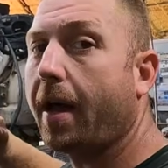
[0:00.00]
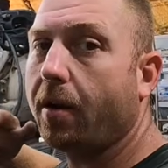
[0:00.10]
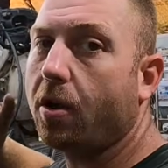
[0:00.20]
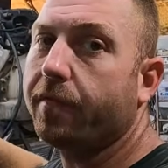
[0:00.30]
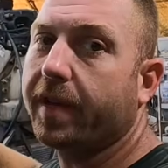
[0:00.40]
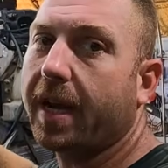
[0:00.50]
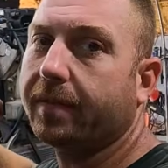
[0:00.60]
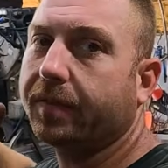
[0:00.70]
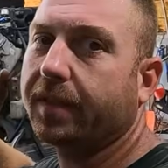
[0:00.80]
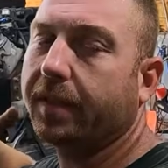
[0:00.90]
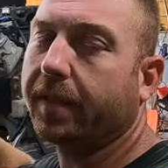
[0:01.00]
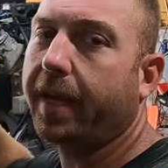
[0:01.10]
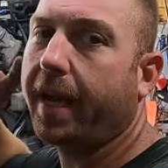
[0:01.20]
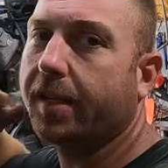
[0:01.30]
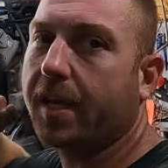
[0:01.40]
I don't know if you guys have seen the
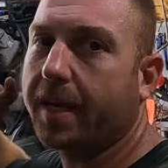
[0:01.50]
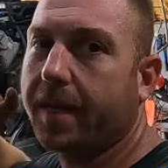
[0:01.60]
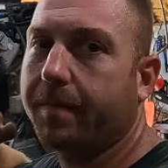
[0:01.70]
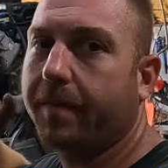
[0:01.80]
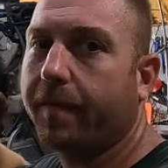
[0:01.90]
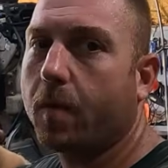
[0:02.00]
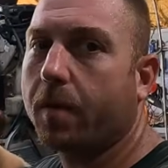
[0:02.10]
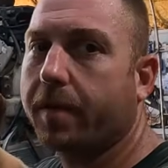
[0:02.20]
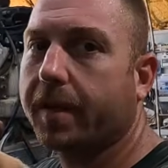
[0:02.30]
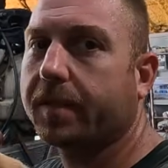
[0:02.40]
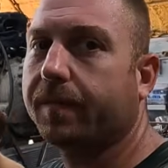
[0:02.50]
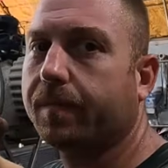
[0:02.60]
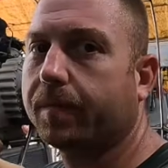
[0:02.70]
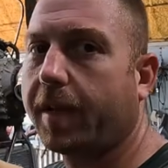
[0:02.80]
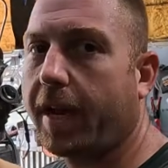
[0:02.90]
cage I did before this
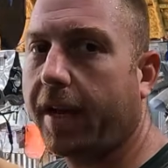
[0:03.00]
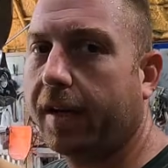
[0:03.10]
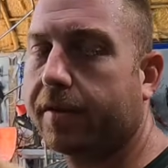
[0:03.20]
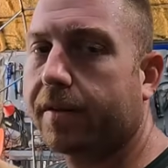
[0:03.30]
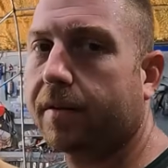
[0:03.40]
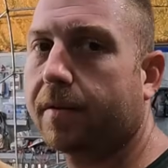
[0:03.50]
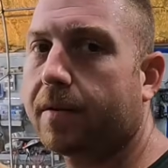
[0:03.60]
cage.